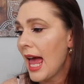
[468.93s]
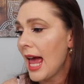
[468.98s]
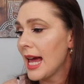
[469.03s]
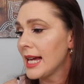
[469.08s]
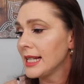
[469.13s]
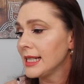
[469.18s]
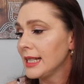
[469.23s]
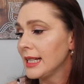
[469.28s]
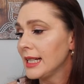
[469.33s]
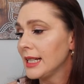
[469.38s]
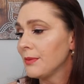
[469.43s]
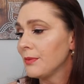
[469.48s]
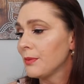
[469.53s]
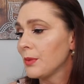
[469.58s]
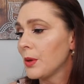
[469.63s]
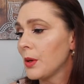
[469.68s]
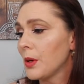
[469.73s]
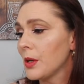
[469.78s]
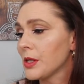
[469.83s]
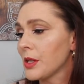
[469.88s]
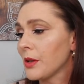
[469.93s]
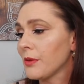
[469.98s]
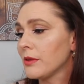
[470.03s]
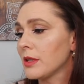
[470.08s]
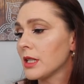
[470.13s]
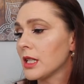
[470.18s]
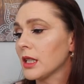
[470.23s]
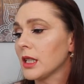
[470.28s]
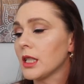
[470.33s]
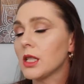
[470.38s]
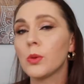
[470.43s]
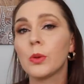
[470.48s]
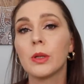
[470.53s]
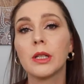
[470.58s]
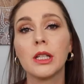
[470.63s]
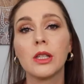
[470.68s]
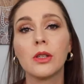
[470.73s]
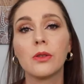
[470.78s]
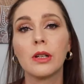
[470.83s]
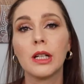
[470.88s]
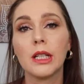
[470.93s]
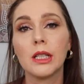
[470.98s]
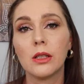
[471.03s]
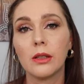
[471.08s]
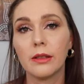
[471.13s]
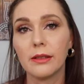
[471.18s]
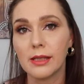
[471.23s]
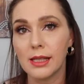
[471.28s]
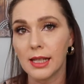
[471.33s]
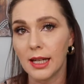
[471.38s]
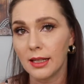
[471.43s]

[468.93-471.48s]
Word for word: and it was originally twenty-three dollars